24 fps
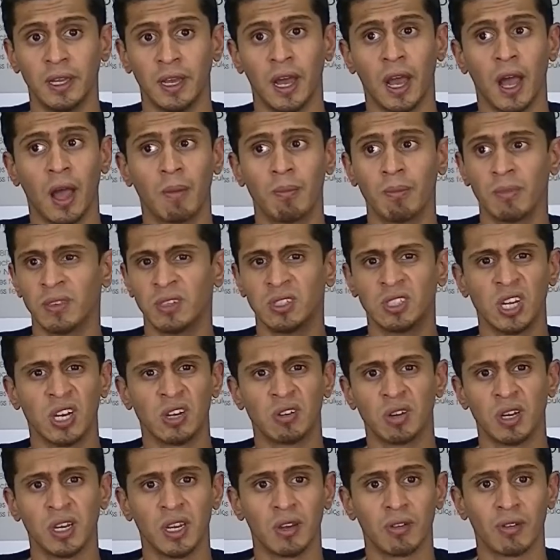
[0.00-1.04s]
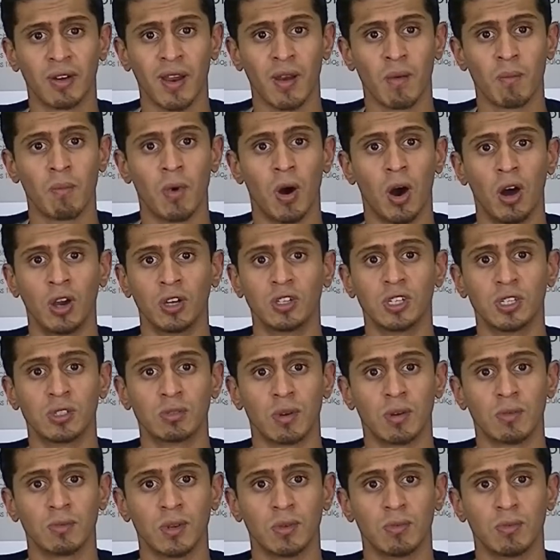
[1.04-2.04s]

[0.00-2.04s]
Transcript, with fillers: um, and generally around March is when